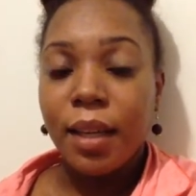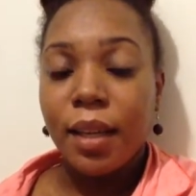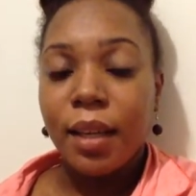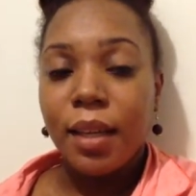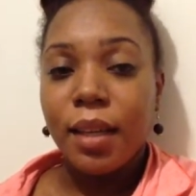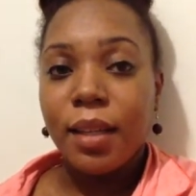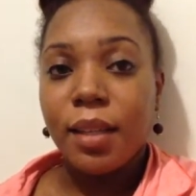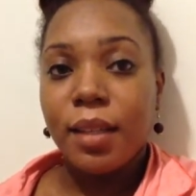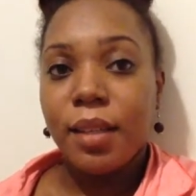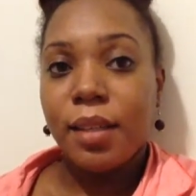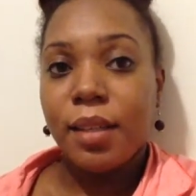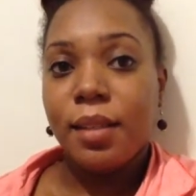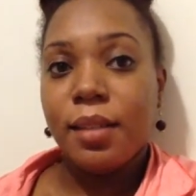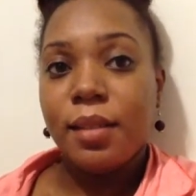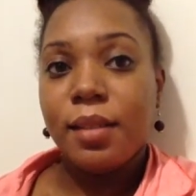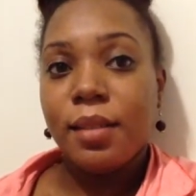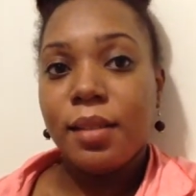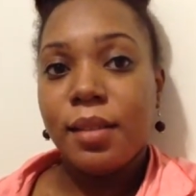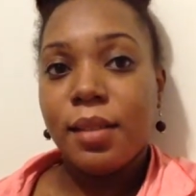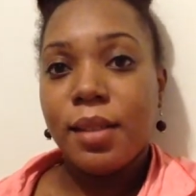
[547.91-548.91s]
It
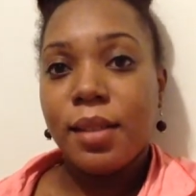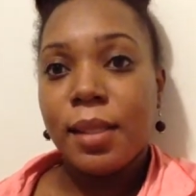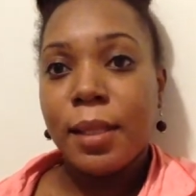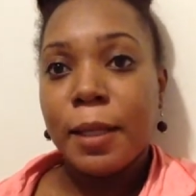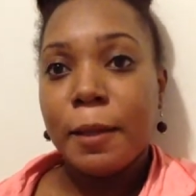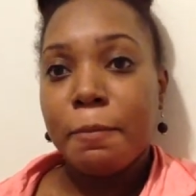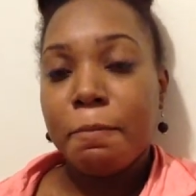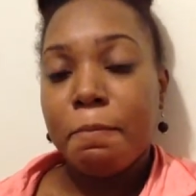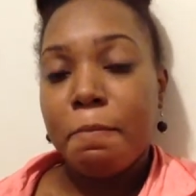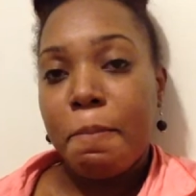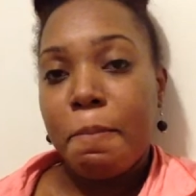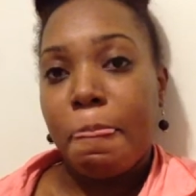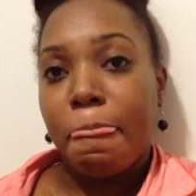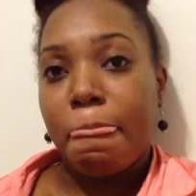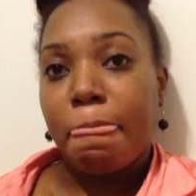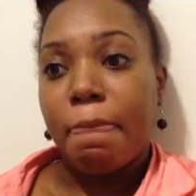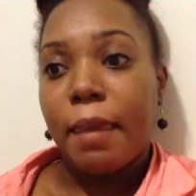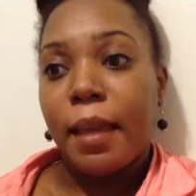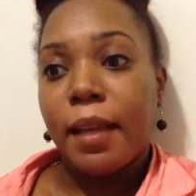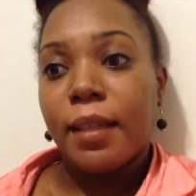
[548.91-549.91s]
is
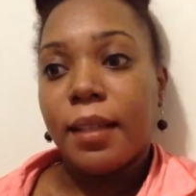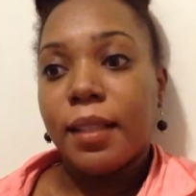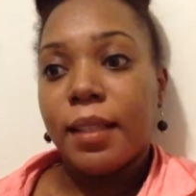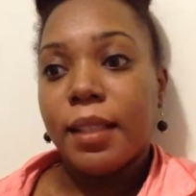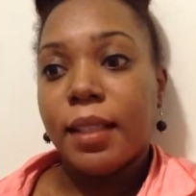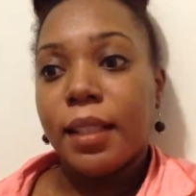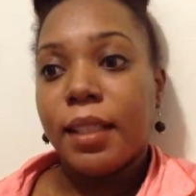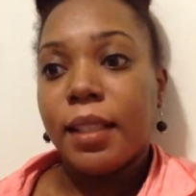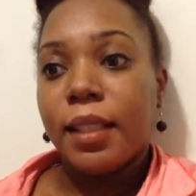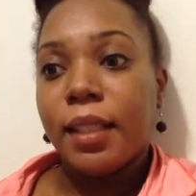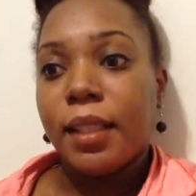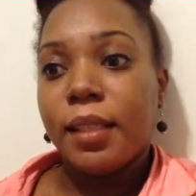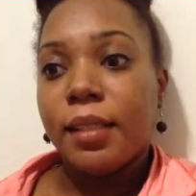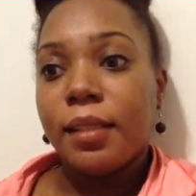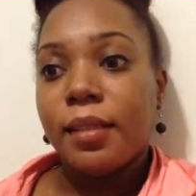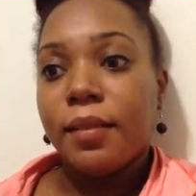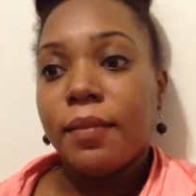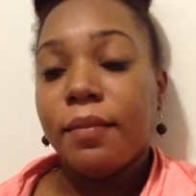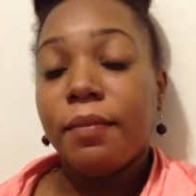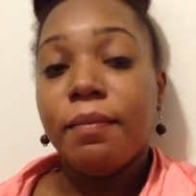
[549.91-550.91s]
it
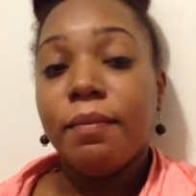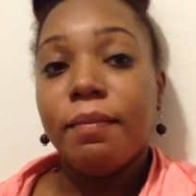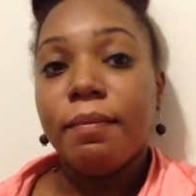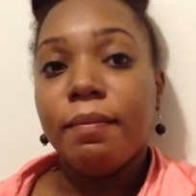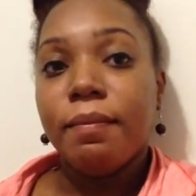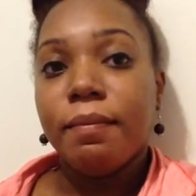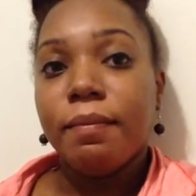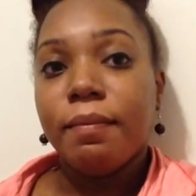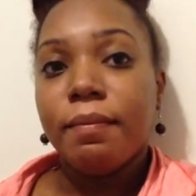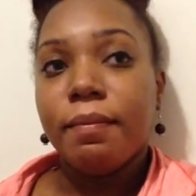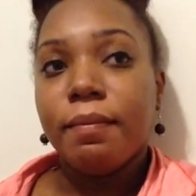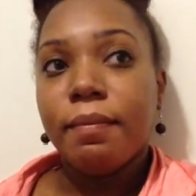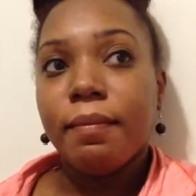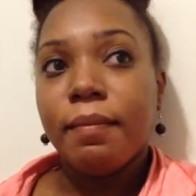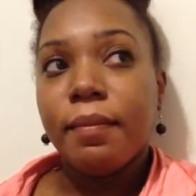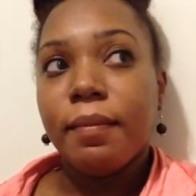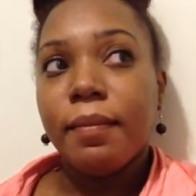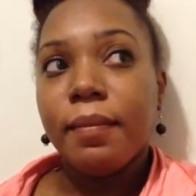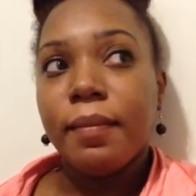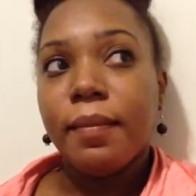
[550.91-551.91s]
is
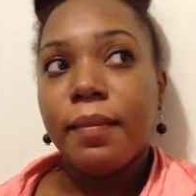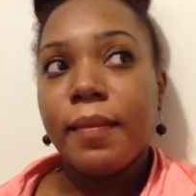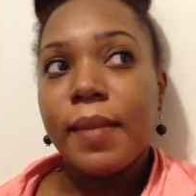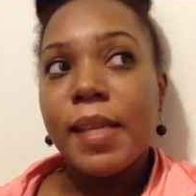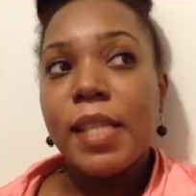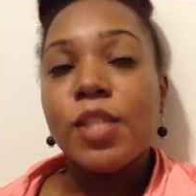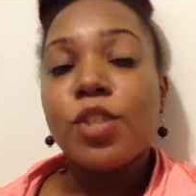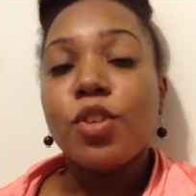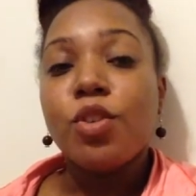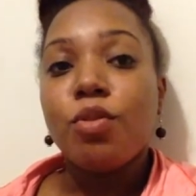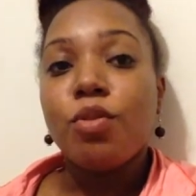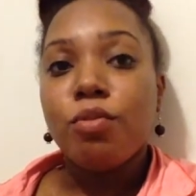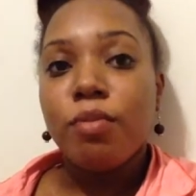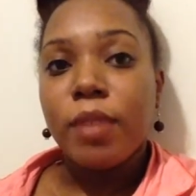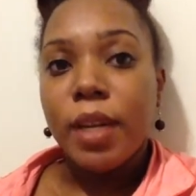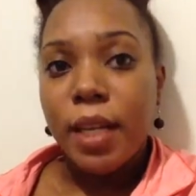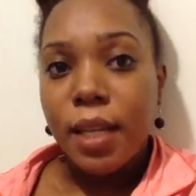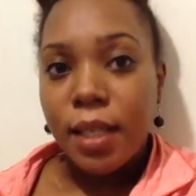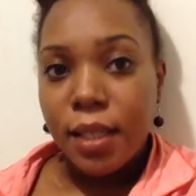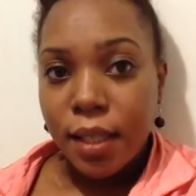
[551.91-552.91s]
it's
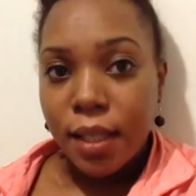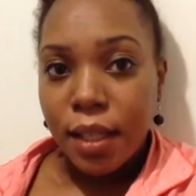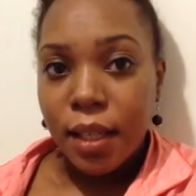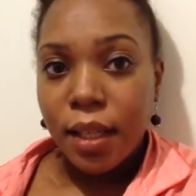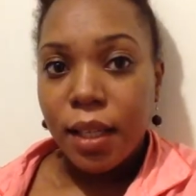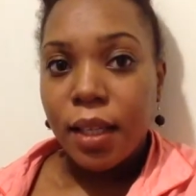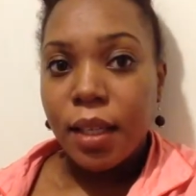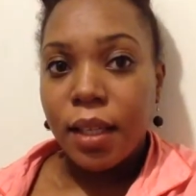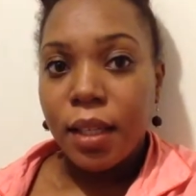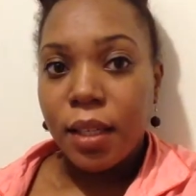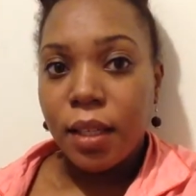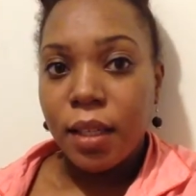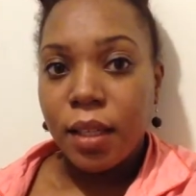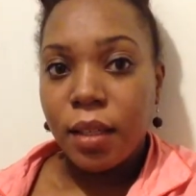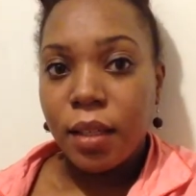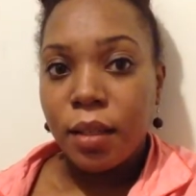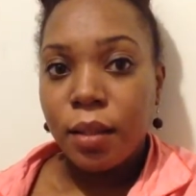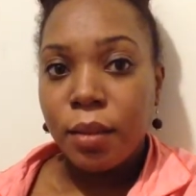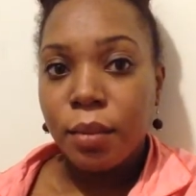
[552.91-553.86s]
great in